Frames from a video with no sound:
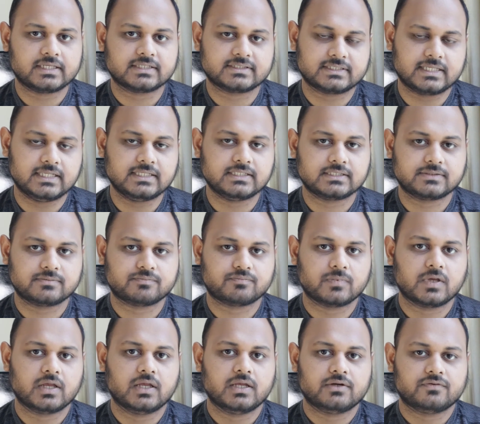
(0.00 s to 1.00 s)
the sales
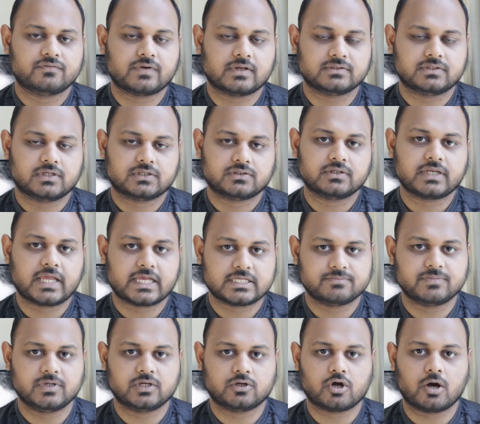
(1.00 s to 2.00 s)
transaction
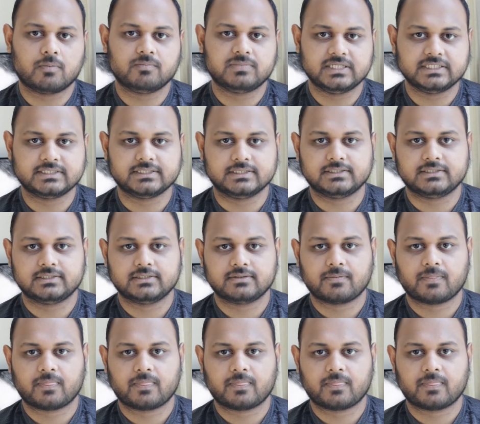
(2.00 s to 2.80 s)
has been completed.